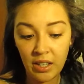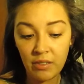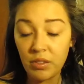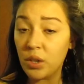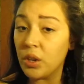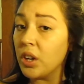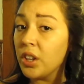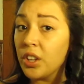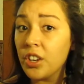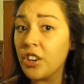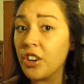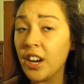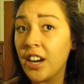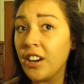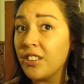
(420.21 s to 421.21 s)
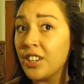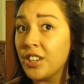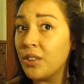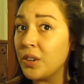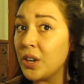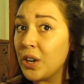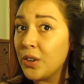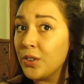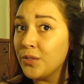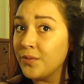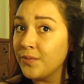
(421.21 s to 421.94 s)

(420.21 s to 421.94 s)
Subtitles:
if you color your hair, then you know.